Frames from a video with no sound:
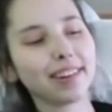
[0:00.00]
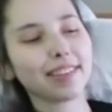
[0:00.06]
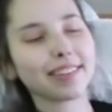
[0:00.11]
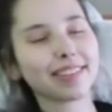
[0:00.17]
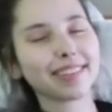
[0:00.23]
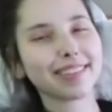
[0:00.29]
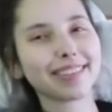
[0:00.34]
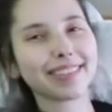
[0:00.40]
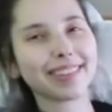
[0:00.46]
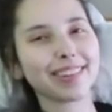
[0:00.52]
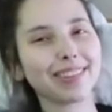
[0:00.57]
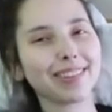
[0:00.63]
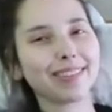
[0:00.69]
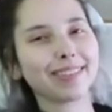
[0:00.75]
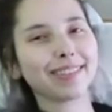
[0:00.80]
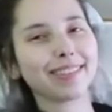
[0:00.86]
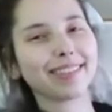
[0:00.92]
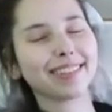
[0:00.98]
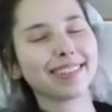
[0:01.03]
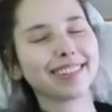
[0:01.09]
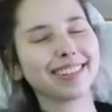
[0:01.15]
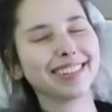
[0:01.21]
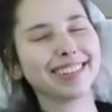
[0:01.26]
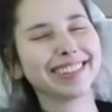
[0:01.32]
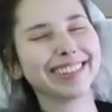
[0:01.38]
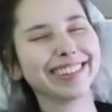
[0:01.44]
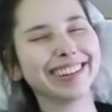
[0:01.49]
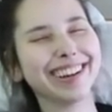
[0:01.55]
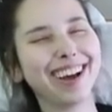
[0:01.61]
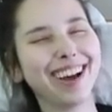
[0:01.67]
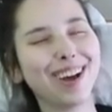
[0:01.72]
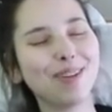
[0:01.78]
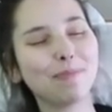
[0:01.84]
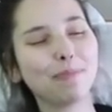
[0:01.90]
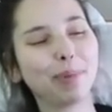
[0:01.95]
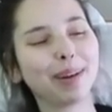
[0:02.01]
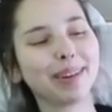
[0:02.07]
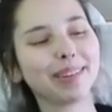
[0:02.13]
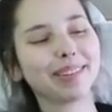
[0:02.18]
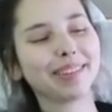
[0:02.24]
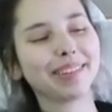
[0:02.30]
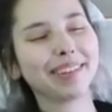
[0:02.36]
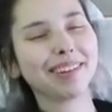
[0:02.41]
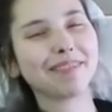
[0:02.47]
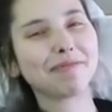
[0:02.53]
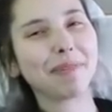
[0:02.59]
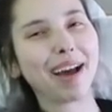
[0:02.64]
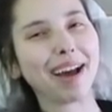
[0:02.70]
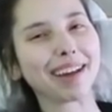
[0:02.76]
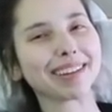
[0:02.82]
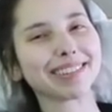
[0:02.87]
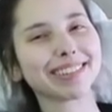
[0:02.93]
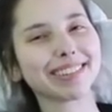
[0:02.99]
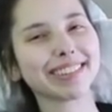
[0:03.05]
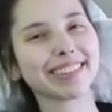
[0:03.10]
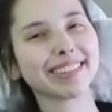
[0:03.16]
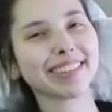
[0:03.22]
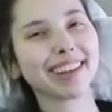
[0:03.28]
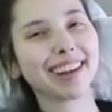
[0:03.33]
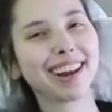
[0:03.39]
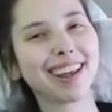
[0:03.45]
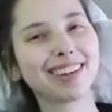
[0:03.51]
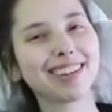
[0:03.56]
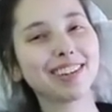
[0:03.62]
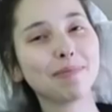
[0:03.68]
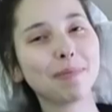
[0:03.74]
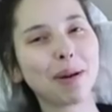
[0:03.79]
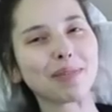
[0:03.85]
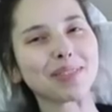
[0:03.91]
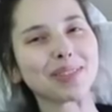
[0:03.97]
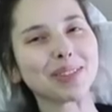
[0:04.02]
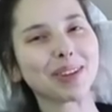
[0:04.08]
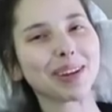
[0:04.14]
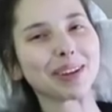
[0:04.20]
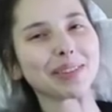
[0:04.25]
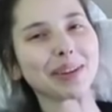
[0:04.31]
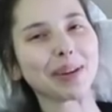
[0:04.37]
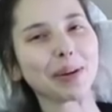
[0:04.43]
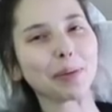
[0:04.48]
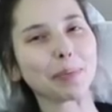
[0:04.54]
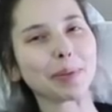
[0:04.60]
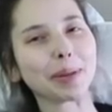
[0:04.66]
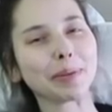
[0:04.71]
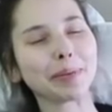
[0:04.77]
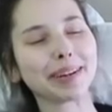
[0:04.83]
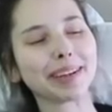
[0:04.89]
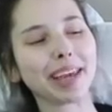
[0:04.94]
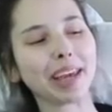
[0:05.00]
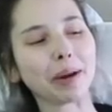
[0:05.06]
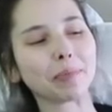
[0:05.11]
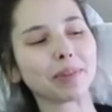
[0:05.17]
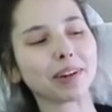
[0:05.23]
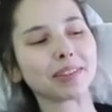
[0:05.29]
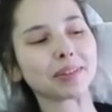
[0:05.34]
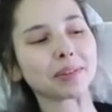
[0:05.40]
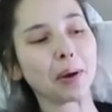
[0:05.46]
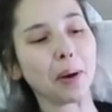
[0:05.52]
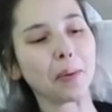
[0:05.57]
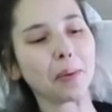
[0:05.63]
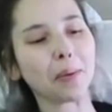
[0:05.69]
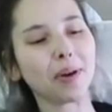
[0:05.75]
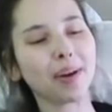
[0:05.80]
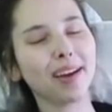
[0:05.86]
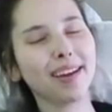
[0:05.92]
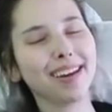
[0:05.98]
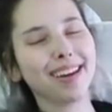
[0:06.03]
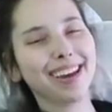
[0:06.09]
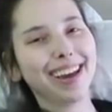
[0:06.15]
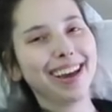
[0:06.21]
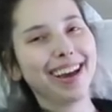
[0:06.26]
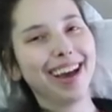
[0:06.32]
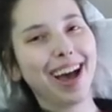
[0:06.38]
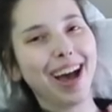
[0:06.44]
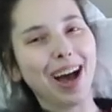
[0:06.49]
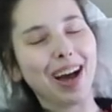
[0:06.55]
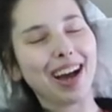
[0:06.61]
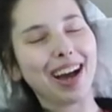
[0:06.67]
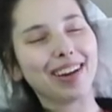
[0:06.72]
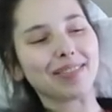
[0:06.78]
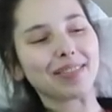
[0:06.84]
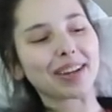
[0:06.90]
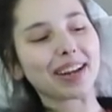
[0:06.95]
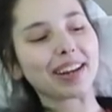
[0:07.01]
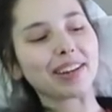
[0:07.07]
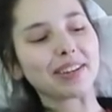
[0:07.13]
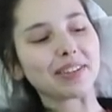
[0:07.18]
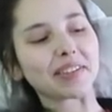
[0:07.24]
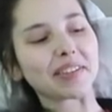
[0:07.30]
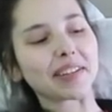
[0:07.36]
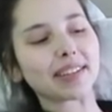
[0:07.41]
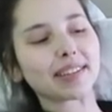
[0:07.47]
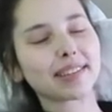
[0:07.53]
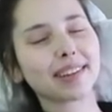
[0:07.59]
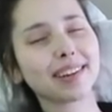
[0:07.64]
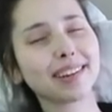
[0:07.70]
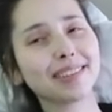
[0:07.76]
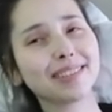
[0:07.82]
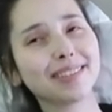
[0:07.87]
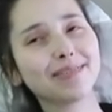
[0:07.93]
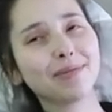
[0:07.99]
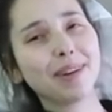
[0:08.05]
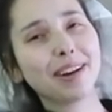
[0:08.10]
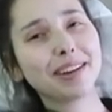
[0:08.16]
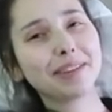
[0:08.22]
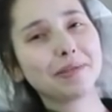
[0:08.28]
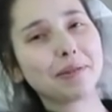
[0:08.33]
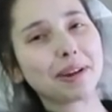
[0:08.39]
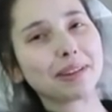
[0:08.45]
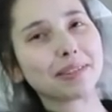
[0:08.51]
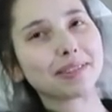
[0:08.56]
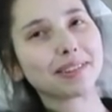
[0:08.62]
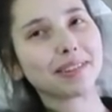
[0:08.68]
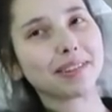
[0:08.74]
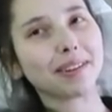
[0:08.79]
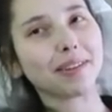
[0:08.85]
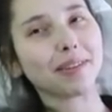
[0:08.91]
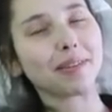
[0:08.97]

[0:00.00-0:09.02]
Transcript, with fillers: another little bundle of packages, and I did promise you guys I'd open them on camera, so I'm gonna do this, and I want you guys to know